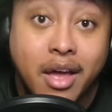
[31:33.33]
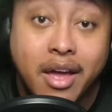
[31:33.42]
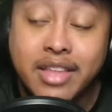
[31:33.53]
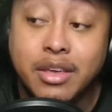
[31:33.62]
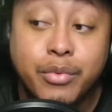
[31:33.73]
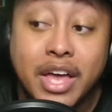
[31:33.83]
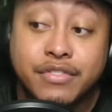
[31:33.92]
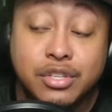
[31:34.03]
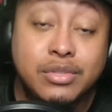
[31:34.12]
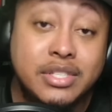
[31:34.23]
and then we have
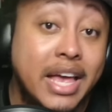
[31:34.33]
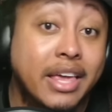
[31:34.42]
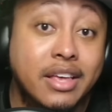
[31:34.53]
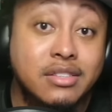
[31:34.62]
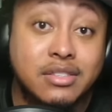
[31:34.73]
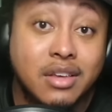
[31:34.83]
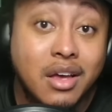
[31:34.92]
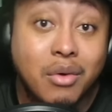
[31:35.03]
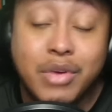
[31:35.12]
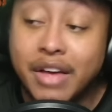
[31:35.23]
two seconds,
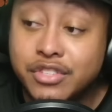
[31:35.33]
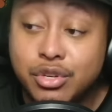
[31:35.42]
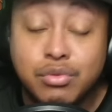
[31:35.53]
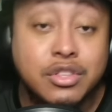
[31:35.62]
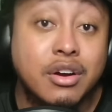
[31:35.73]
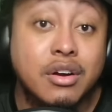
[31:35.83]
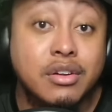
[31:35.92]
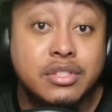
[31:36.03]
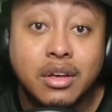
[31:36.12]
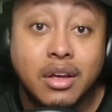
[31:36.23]
we have two
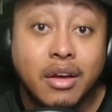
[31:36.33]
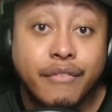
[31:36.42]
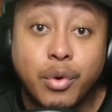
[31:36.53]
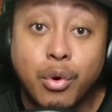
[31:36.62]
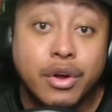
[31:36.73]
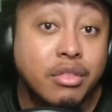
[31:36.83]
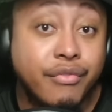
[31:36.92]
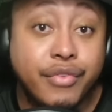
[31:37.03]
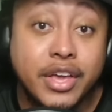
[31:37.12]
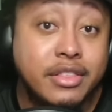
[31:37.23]
thirds, fourth,
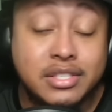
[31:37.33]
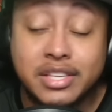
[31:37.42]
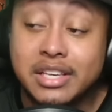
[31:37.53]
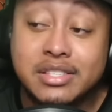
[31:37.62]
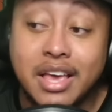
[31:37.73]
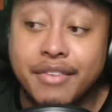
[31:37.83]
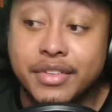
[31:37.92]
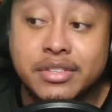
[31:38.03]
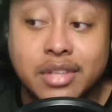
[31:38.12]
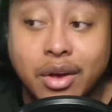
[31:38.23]
fifth, sixth,
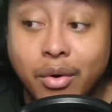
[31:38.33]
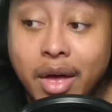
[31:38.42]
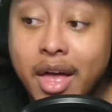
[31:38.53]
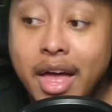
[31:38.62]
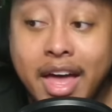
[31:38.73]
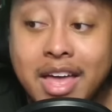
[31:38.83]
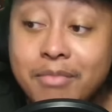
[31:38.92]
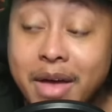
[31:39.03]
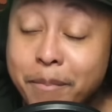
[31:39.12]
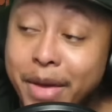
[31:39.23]
seventh. So,
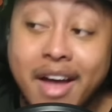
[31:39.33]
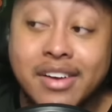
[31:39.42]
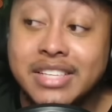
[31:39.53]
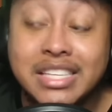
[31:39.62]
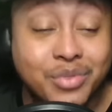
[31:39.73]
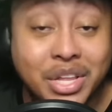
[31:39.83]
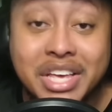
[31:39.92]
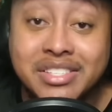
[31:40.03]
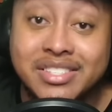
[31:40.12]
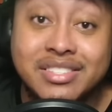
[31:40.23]
amen. Bears, that's a really
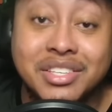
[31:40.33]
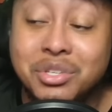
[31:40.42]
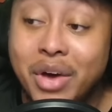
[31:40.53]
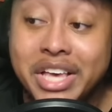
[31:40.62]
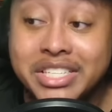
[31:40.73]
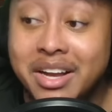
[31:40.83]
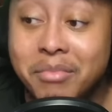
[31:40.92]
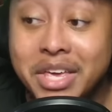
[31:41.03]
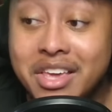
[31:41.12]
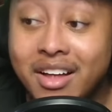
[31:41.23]
interesting situation. I
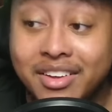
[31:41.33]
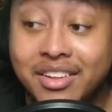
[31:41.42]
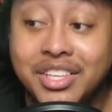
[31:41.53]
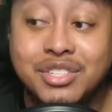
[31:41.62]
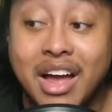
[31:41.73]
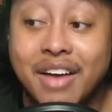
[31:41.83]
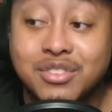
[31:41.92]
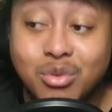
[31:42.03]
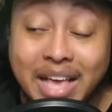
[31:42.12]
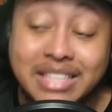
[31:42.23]
mean, y'all literally draft
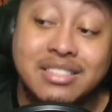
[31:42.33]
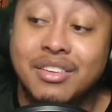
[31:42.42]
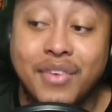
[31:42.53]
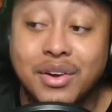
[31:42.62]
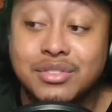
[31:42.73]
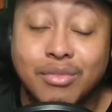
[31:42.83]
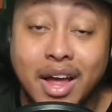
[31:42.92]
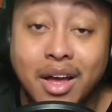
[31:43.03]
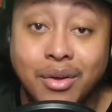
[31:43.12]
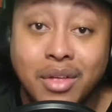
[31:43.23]
twice in the first
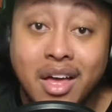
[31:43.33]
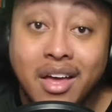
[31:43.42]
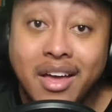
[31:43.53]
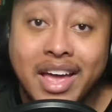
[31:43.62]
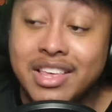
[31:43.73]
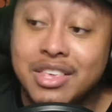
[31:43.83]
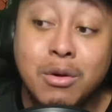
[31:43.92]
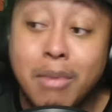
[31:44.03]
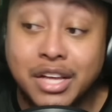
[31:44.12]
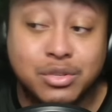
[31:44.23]
round and then
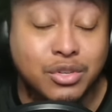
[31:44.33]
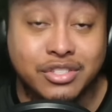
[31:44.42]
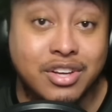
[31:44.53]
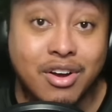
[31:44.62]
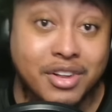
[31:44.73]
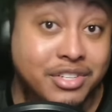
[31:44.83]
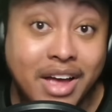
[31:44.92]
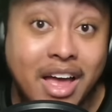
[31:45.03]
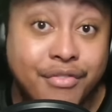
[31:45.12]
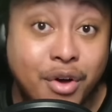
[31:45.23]
you might as well just turn the
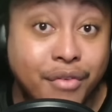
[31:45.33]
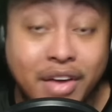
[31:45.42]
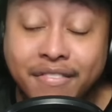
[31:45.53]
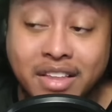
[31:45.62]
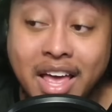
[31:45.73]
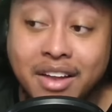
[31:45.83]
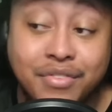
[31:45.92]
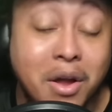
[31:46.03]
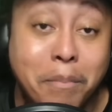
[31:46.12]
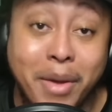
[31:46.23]
draft off after that if
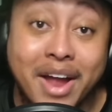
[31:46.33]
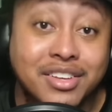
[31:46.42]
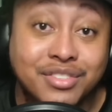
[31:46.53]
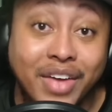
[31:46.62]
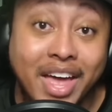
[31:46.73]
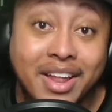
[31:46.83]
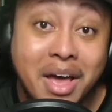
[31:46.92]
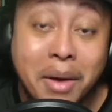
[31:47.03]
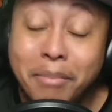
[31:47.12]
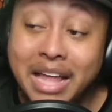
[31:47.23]
you're a Bears fan.
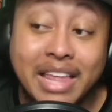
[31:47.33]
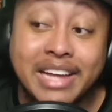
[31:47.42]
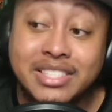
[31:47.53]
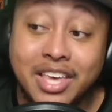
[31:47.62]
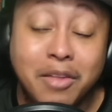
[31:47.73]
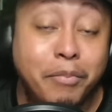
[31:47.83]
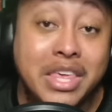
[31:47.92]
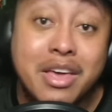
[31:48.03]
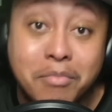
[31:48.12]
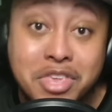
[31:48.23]
By like 10
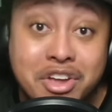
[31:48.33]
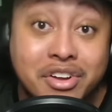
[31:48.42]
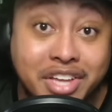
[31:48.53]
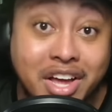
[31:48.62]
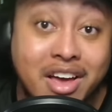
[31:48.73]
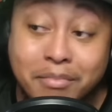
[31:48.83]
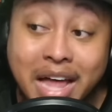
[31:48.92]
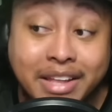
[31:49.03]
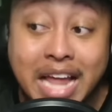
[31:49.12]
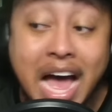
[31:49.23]
p.m., you're done.
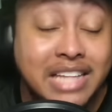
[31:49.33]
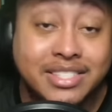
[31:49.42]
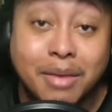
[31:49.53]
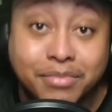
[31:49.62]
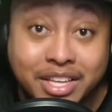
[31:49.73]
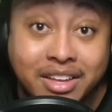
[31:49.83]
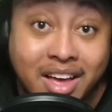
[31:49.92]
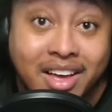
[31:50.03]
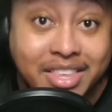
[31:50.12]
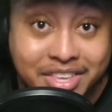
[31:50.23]
By 9 something,
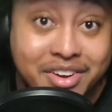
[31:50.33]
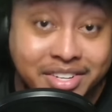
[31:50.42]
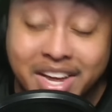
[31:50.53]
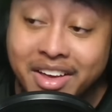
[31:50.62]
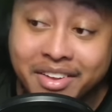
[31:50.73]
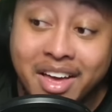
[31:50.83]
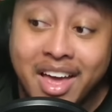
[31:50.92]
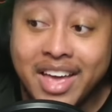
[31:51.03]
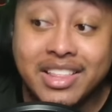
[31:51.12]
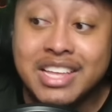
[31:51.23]
you're done.
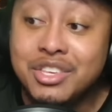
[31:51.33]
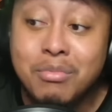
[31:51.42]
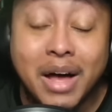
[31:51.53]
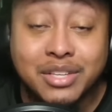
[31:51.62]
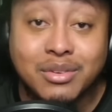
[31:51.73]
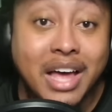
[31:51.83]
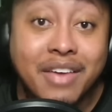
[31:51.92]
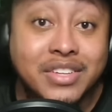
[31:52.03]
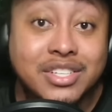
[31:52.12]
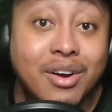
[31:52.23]
And then you might as well not
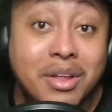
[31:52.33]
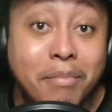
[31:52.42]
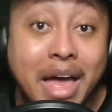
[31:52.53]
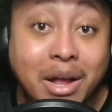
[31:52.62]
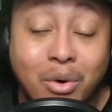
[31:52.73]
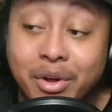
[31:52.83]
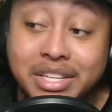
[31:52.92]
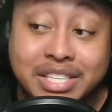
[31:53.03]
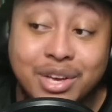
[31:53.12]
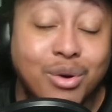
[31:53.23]
even turn it back on
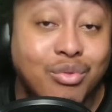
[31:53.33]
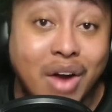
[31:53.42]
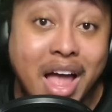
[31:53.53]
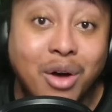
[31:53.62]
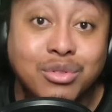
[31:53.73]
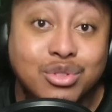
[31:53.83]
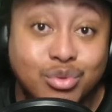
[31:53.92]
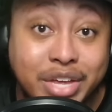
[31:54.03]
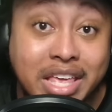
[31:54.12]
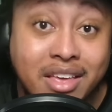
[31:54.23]
until round
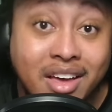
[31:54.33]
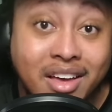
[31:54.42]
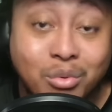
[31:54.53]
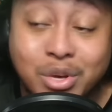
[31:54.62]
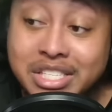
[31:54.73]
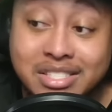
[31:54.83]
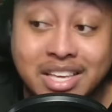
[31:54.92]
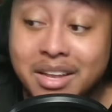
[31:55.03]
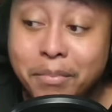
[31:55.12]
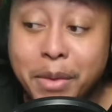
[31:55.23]
three, which is
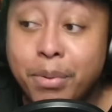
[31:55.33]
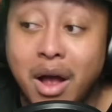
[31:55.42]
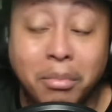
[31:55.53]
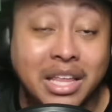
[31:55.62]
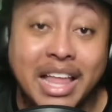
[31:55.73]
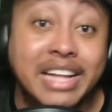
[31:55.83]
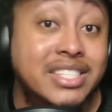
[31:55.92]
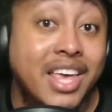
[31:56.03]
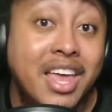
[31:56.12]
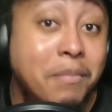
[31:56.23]
going to be probably like
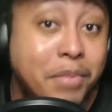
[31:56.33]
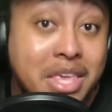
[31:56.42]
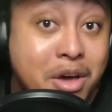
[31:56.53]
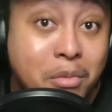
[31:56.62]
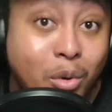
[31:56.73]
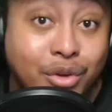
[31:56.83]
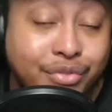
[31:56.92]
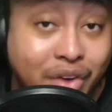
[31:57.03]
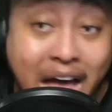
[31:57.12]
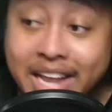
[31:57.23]
10 p.m. on
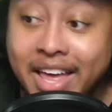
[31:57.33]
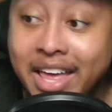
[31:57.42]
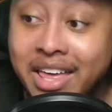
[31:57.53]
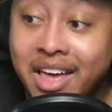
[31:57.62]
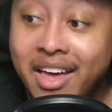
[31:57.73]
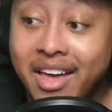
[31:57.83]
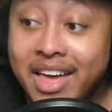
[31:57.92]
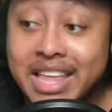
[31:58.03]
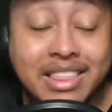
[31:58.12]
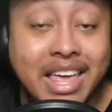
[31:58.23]
Friday.
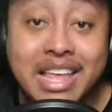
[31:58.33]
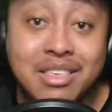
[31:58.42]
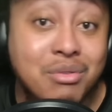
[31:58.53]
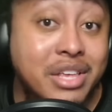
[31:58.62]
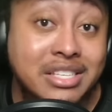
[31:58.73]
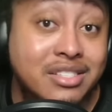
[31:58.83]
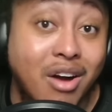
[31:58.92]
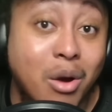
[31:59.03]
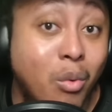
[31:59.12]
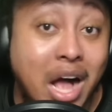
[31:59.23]
And then you can
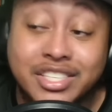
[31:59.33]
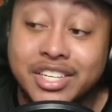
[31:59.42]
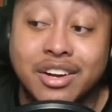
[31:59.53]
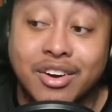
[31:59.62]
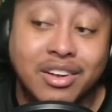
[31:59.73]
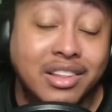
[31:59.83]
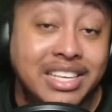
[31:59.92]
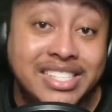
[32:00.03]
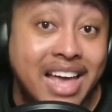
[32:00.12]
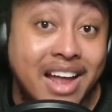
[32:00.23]
start watching early
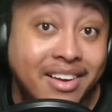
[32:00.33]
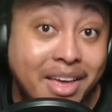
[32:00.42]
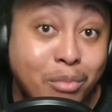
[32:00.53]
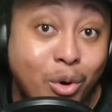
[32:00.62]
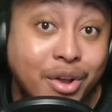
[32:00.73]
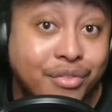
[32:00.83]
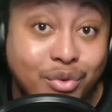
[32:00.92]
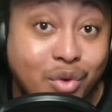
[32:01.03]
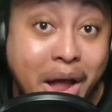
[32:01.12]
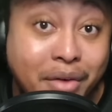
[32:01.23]
Saturday morning for
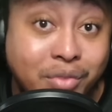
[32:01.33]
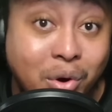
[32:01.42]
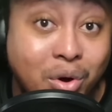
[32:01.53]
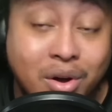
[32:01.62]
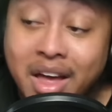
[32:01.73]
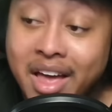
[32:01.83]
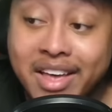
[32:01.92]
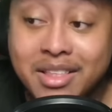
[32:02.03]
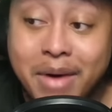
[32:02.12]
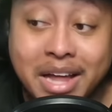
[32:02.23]
round four.
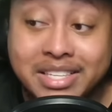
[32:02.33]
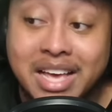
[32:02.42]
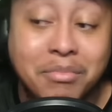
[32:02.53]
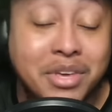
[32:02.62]
And then by the time you're